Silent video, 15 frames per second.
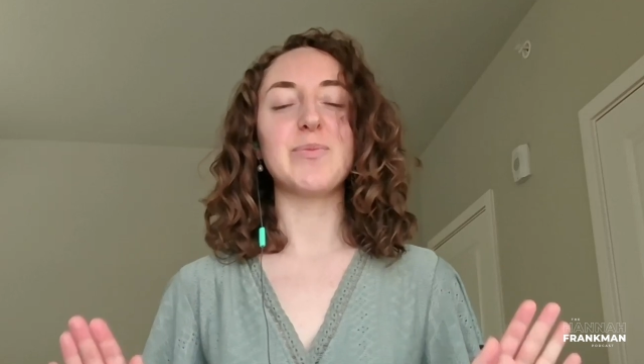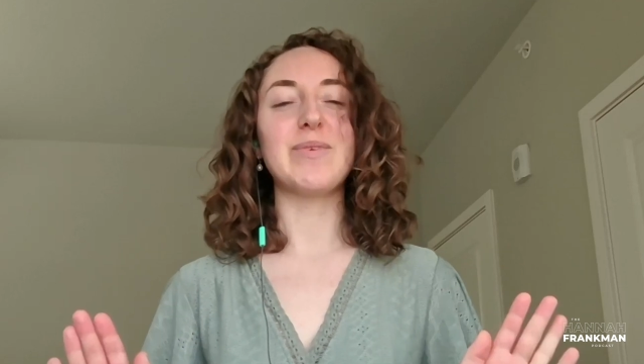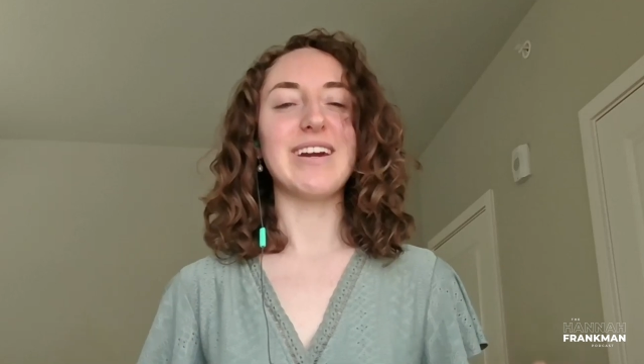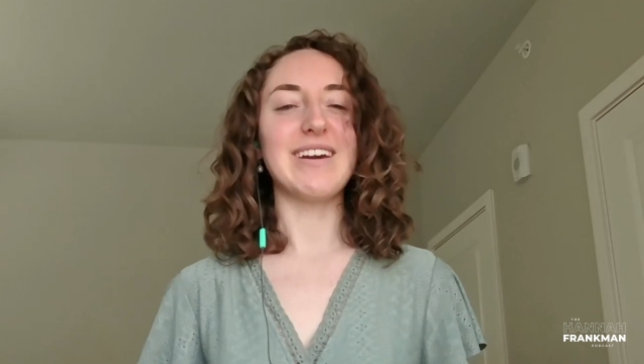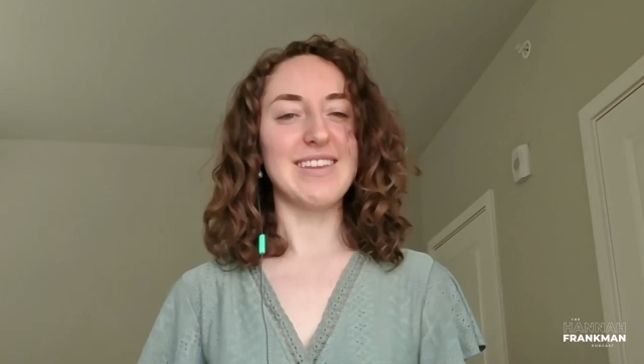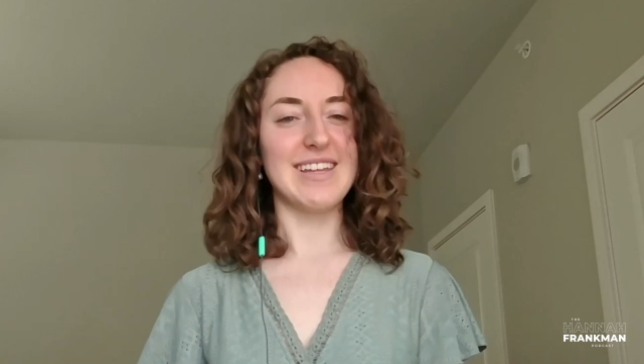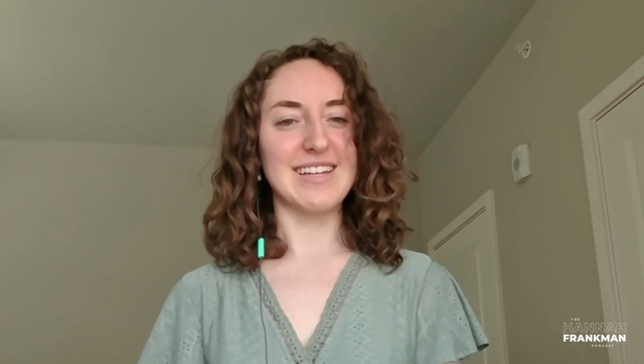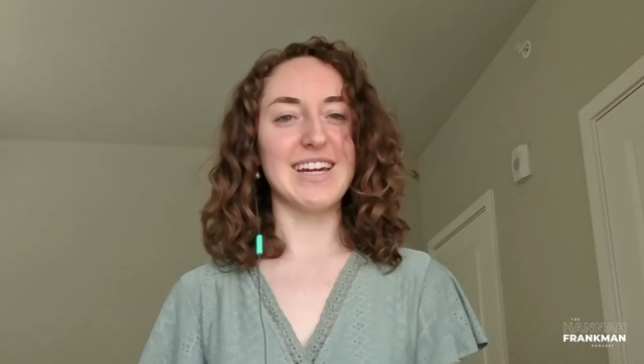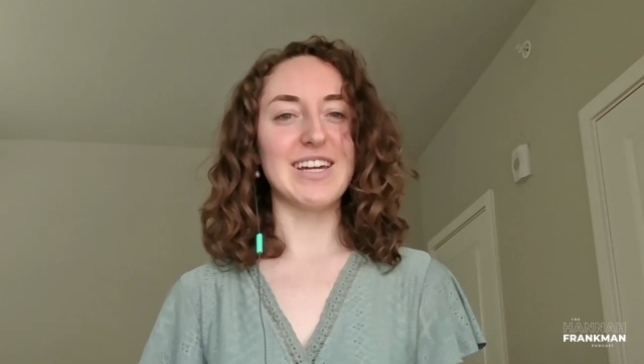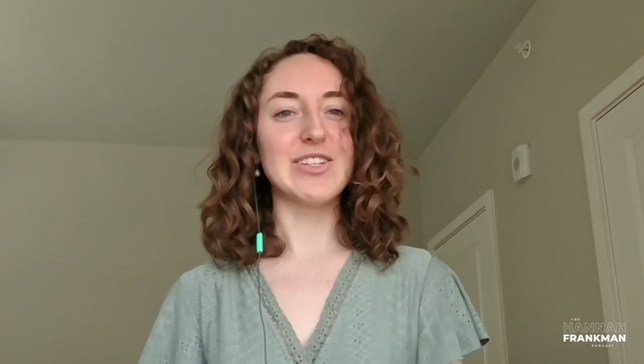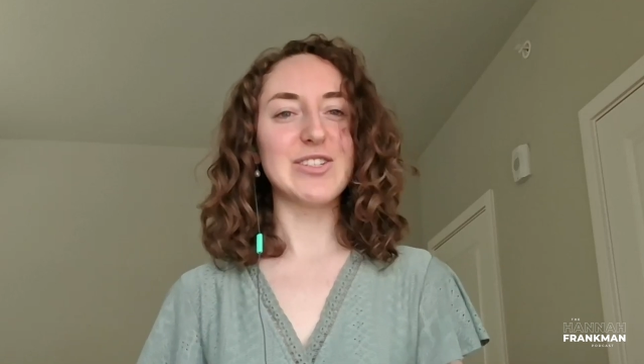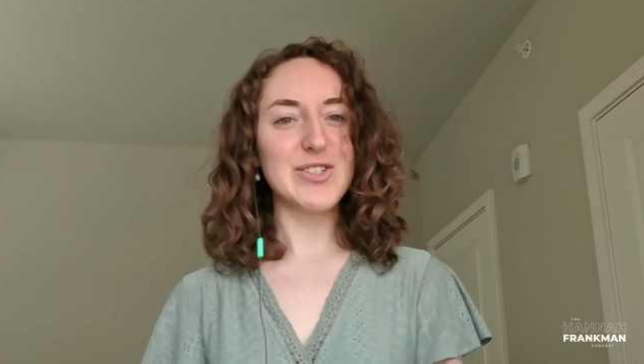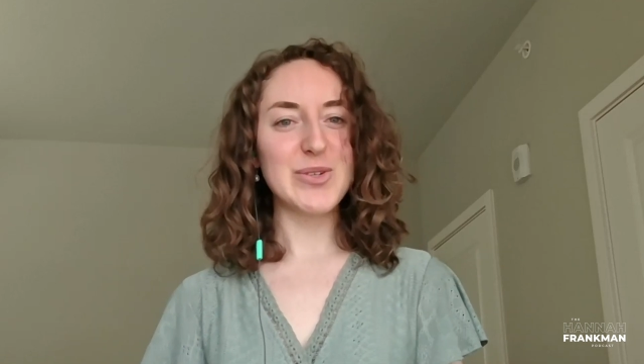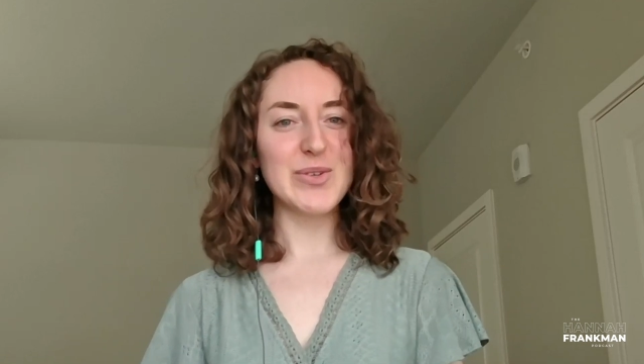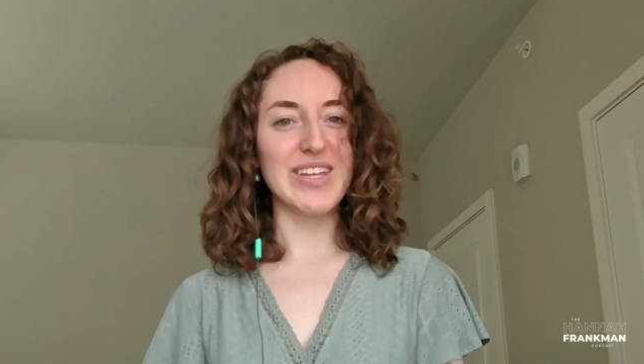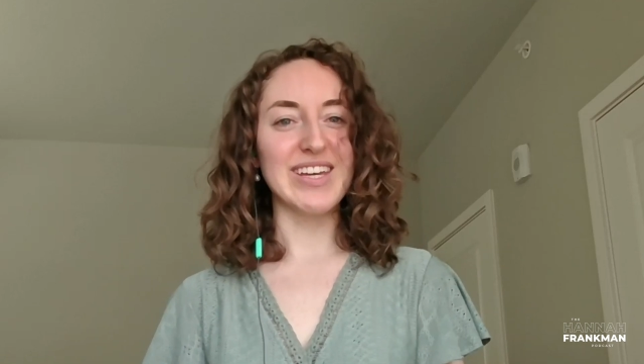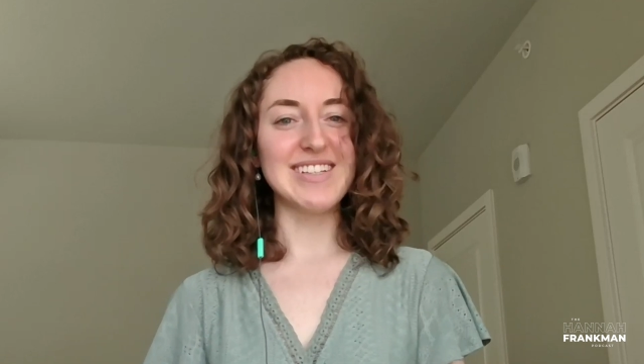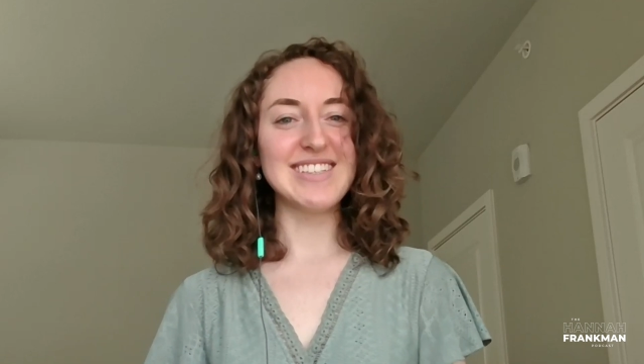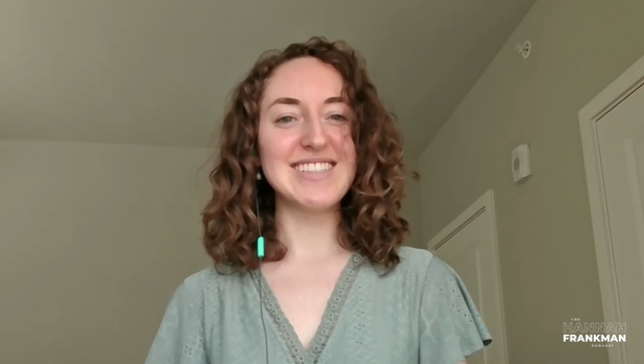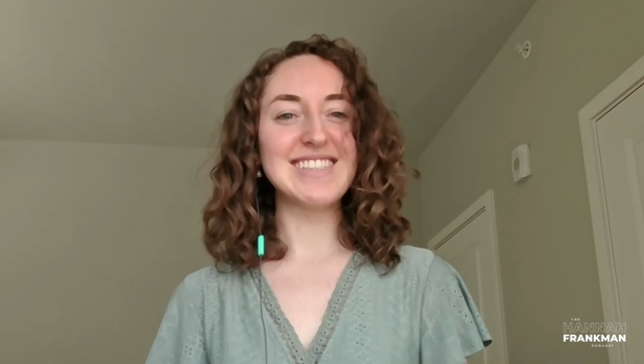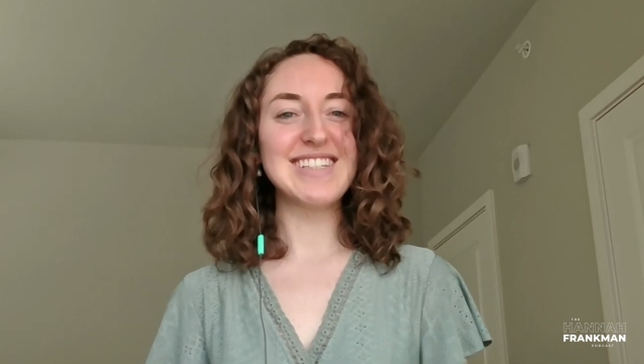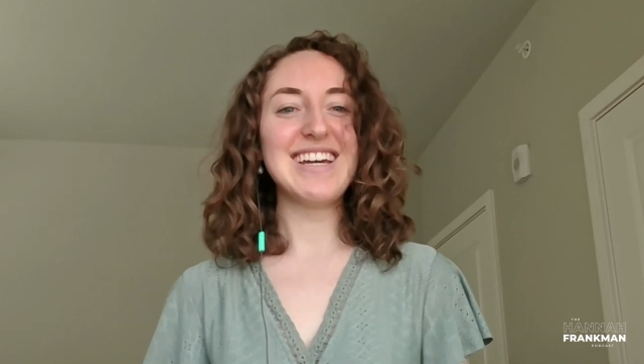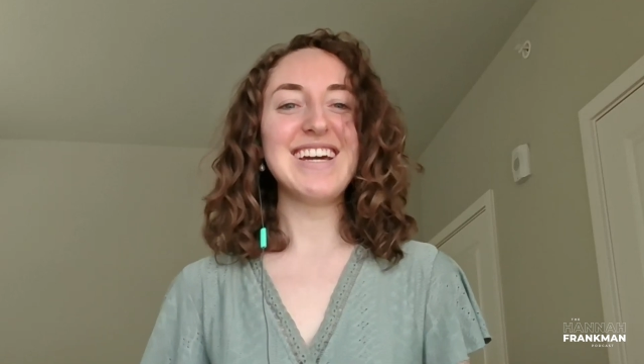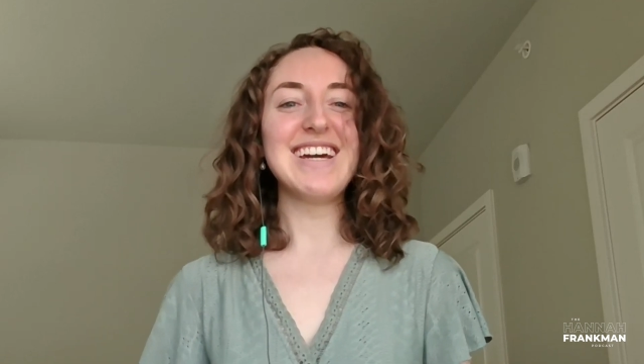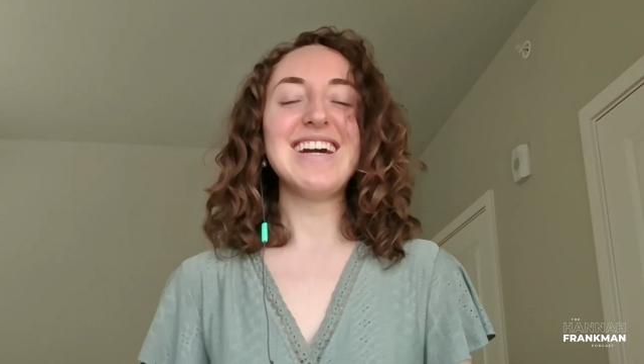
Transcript: me. I think I can do this.